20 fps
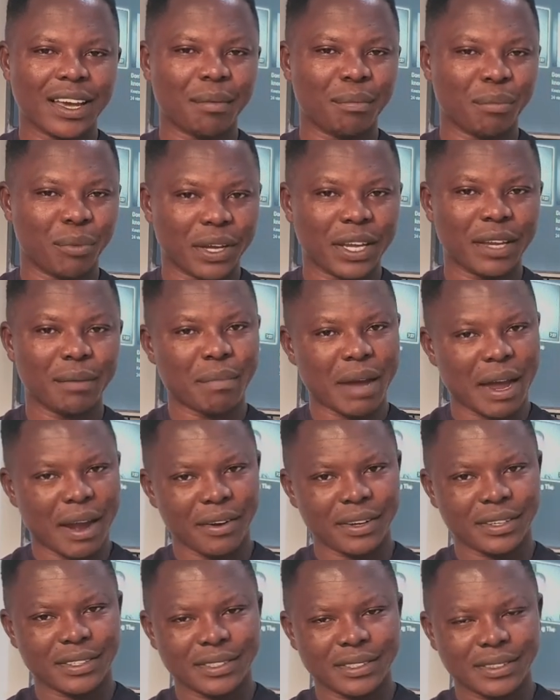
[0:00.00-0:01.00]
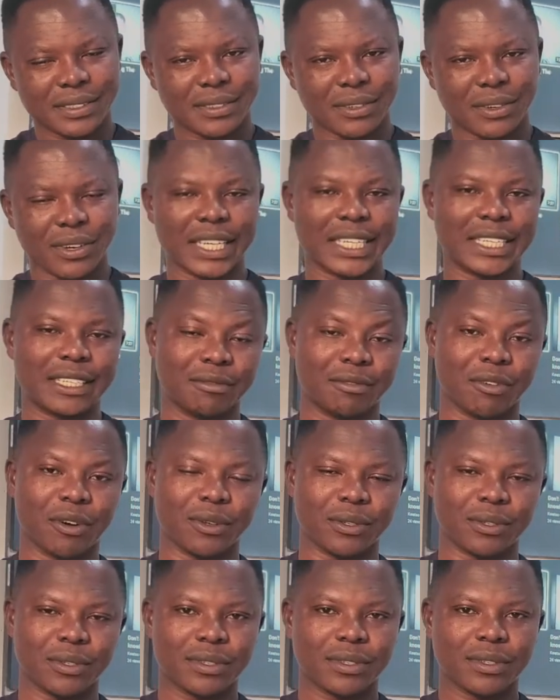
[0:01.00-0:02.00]
broken marriage or a
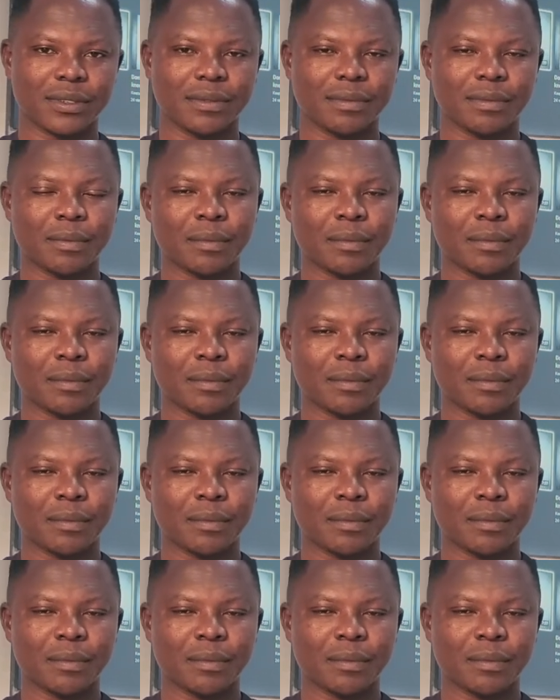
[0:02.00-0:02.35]
divorce.